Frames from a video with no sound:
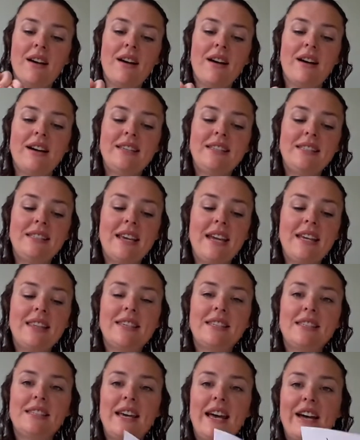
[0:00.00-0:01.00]
I say
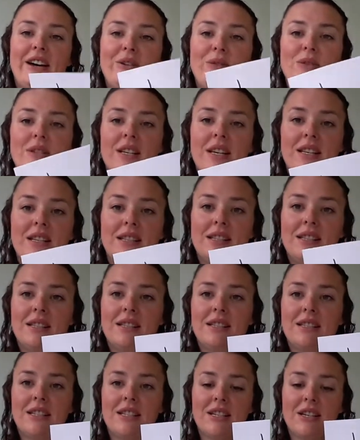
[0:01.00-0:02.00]
the sound,
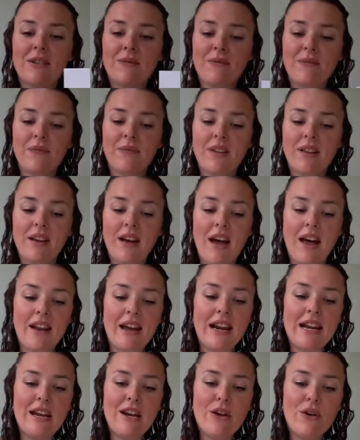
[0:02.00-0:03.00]
and
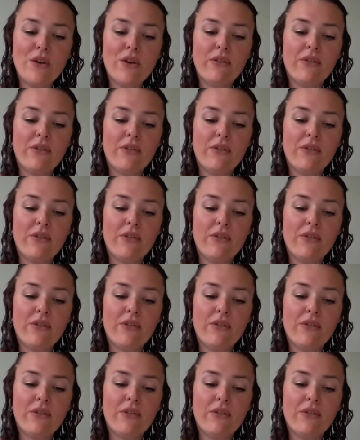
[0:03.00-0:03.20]
I look